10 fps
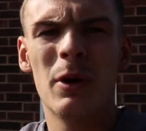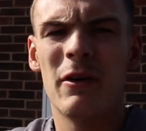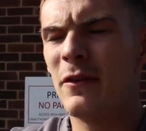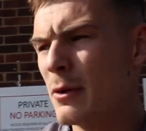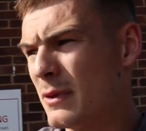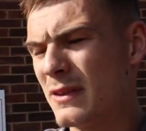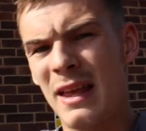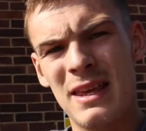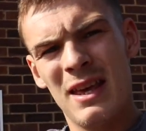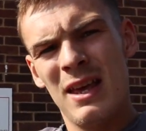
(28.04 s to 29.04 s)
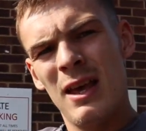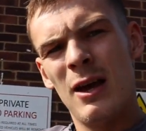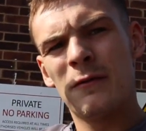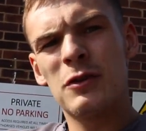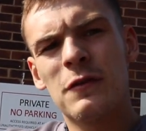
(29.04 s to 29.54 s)
we are filming today.
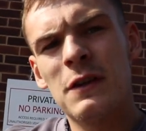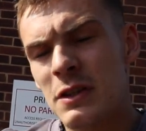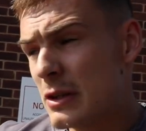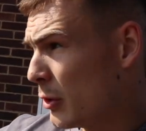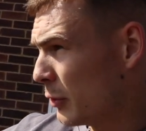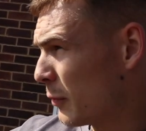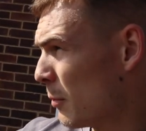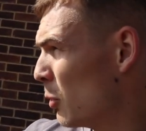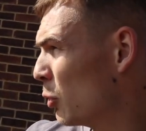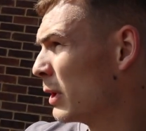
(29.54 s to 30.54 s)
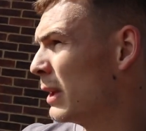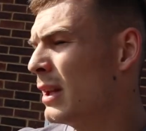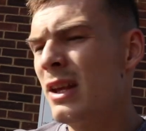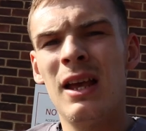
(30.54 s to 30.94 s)
We've just finished clients for the morning,